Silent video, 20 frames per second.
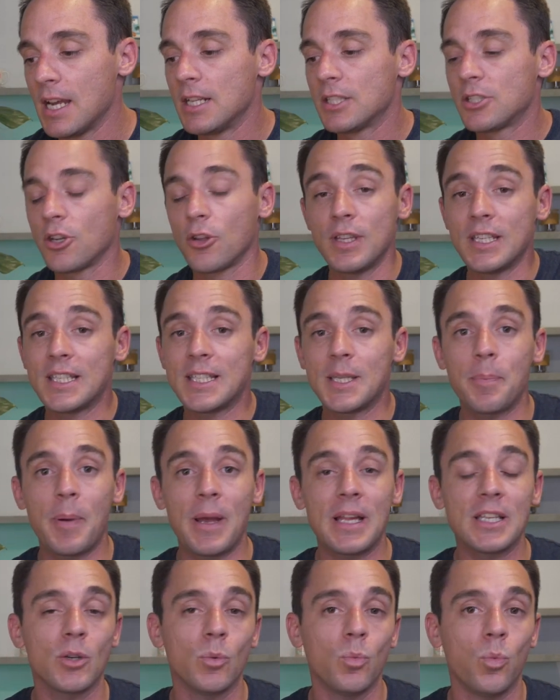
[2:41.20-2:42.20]
So this
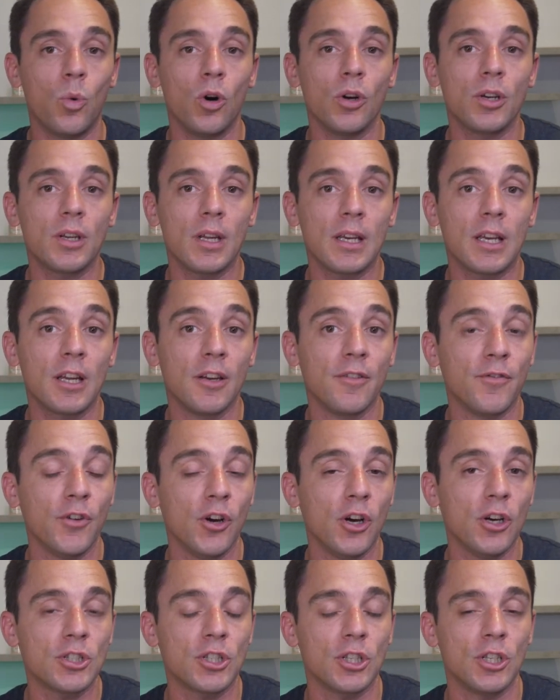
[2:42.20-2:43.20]
depends on what
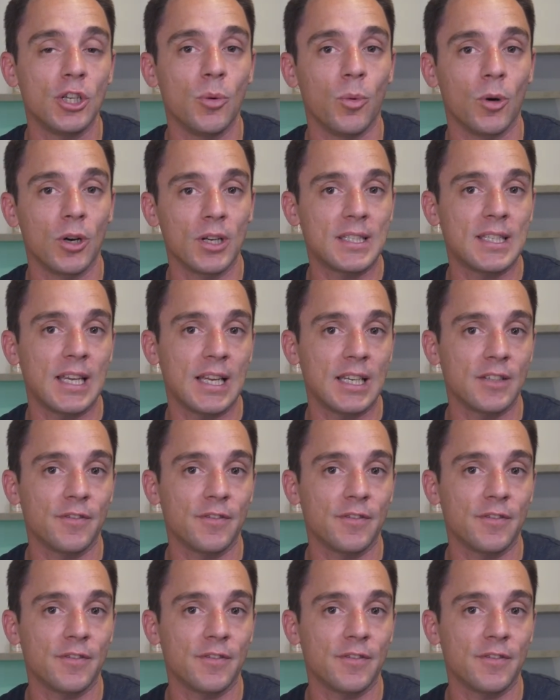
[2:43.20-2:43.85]
conversion you want to send